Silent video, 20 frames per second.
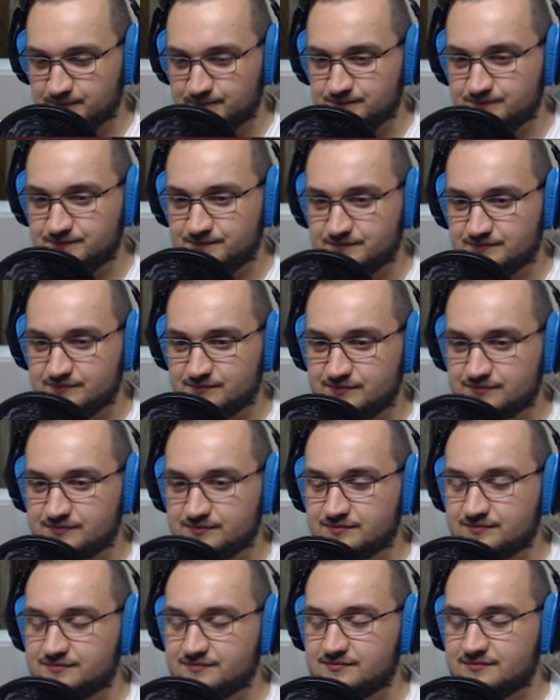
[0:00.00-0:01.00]

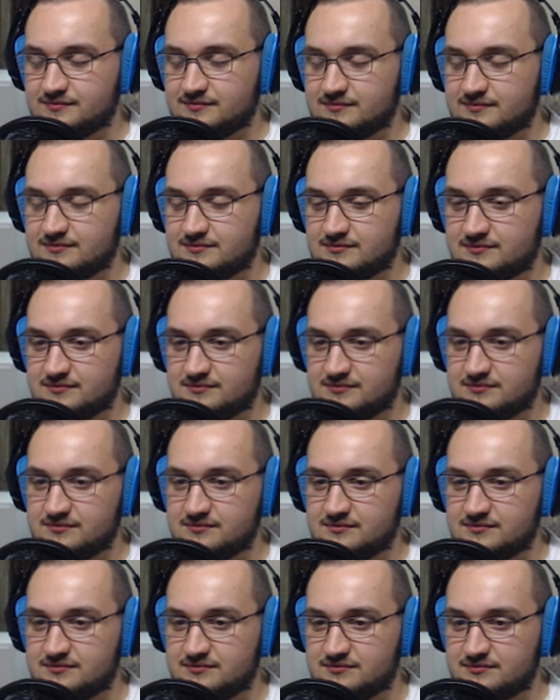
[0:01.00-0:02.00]

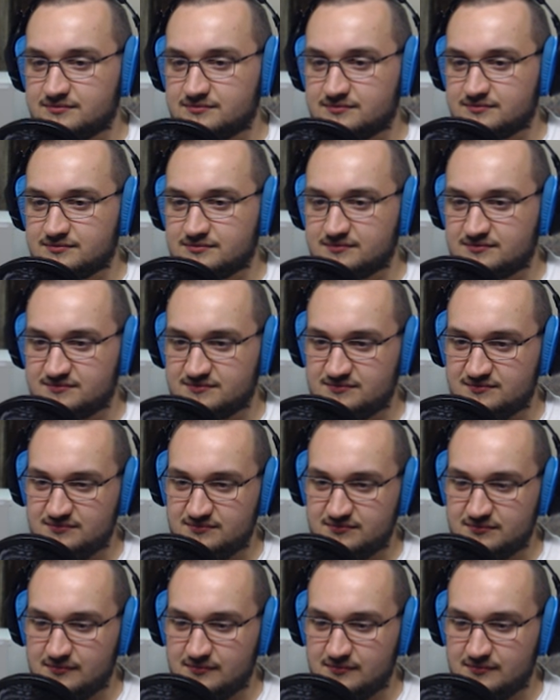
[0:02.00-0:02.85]
[no speech]